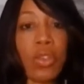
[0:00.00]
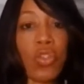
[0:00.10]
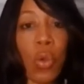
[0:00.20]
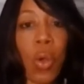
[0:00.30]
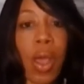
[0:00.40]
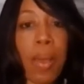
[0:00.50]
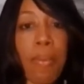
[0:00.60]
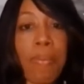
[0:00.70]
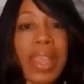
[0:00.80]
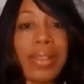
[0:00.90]
So,
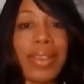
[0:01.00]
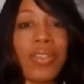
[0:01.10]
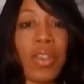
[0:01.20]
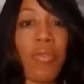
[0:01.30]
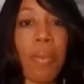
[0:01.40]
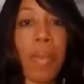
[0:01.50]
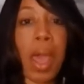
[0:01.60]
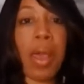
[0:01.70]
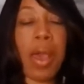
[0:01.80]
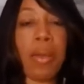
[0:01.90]
me teaching from
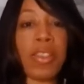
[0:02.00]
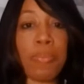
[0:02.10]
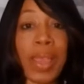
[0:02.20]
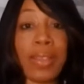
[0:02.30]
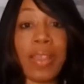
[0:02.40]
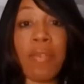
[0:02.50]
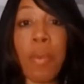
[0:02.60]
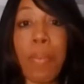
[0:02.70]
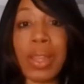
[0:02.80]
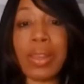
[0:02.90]
a space of
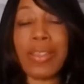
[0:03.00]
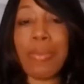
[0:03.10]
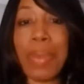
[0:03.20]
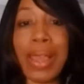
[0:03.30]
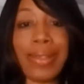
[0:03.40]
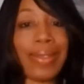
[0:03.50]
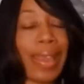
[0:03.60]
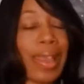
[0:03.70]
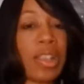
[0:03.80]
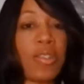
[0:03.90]
abundance
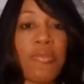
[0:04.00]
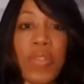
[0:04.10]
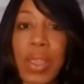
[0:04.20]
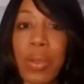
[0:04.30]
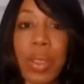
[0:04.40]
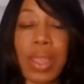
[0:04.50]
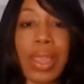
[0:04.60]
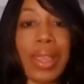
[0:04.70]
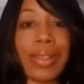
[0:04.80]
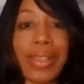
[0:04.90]
mindset is very
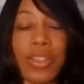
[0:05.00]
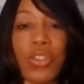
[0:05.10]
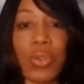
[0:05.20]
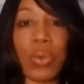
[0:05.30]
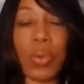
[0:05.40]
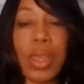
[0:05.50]
intentional.